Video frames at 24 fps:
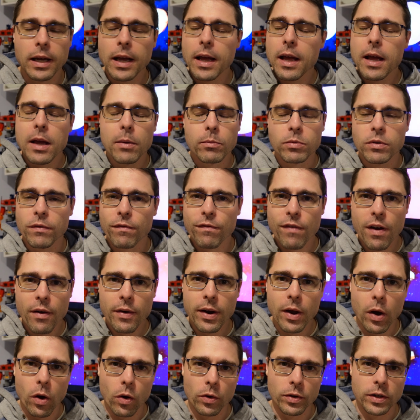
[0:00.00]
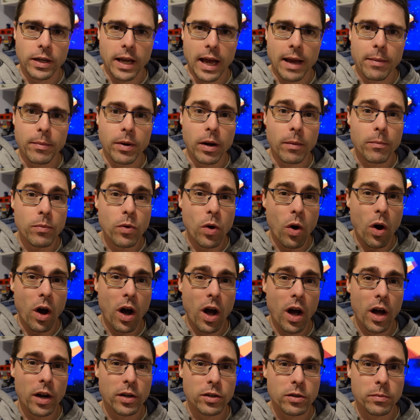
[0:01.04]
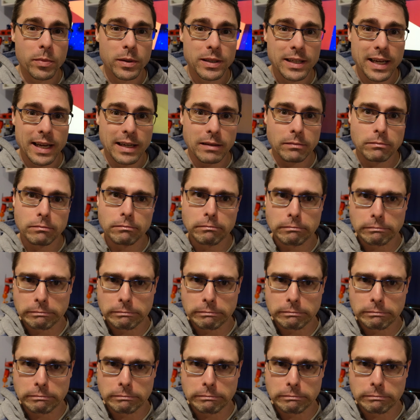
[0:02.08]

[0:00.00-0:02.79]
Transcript: It was a very odd game, and I'm not 100%